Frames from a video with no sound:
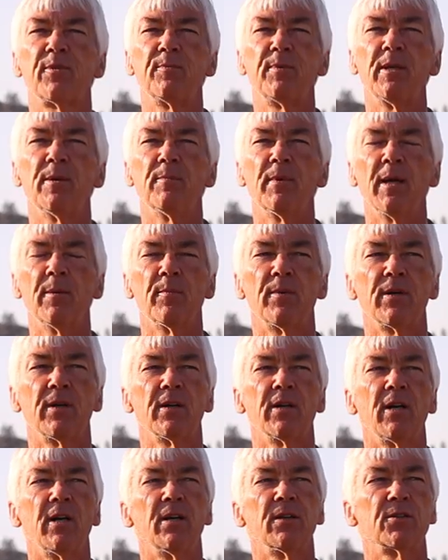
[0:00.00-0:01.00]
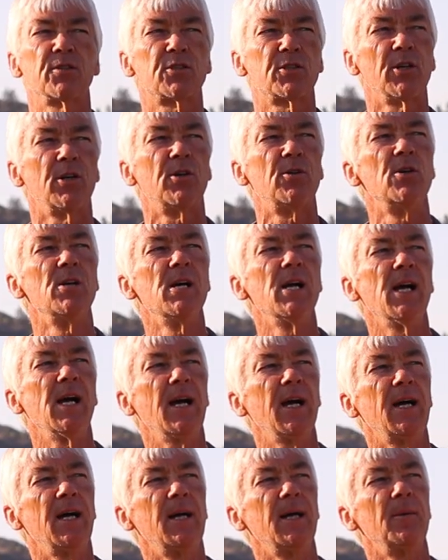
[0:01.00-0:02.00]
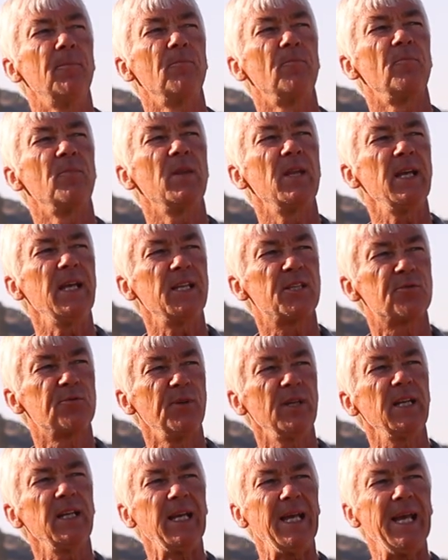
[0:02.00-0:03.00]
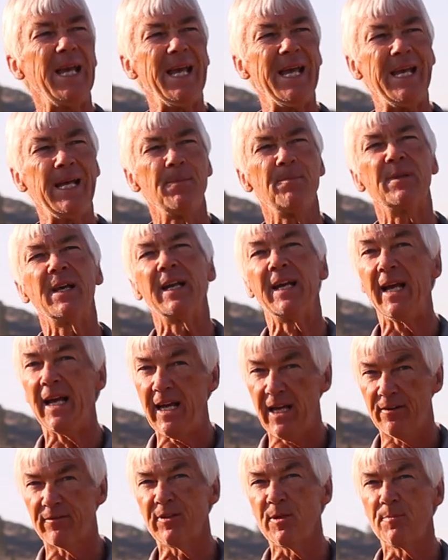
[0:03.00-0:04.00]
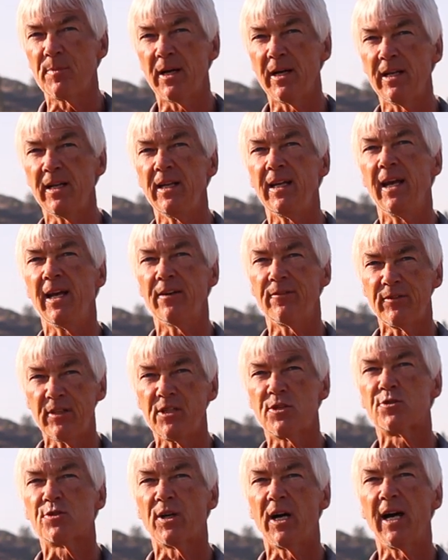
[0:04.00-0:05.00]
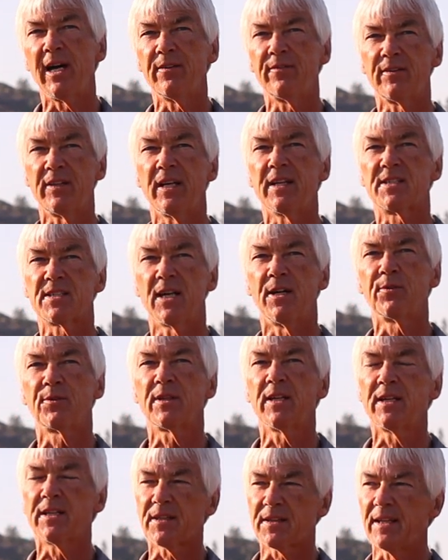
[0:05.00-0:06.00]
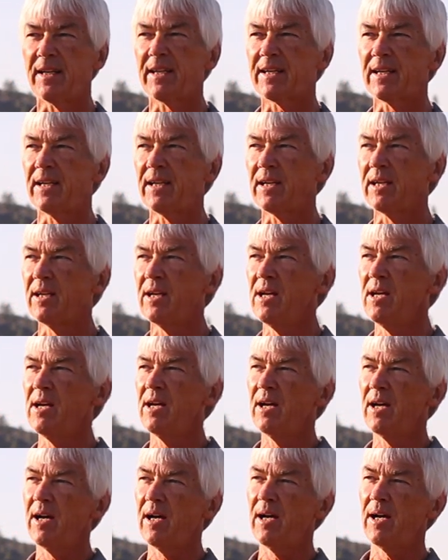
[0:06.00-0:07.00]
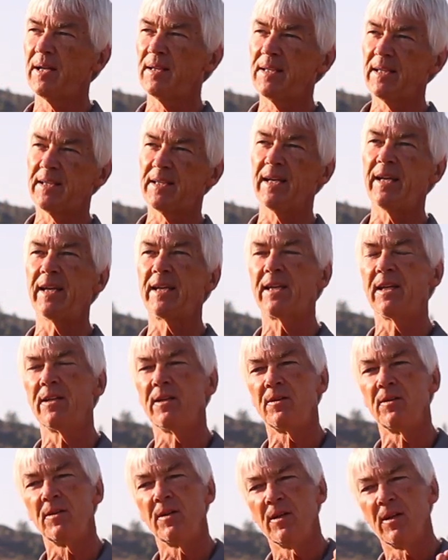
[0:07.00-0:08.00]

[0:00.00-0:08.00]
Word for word: to be a member at all. So it's really aimed at everybody, every driver that's out there thinking that they can